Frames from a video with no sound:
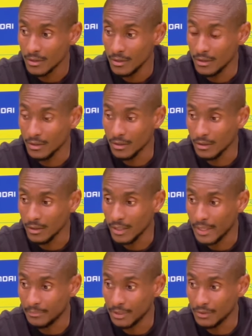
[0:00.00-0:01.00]
Uh,
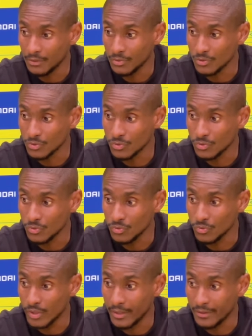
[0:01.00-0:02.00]
an update on
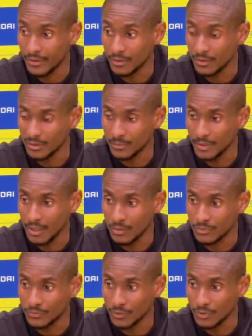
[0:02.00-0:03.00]
Zungu. I think he'll be
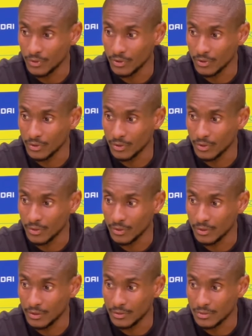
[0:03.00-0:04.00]
out for.
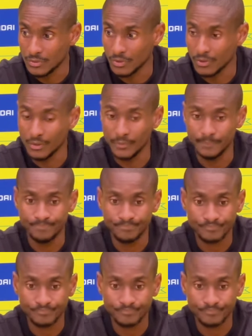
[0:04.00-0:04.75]
Uh, he's got a.